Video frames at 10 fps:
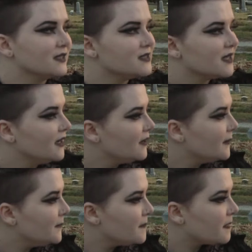And
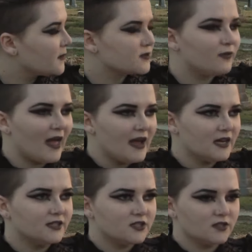those flat
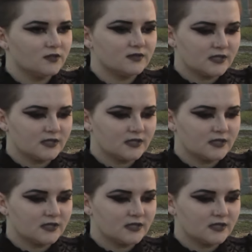headstones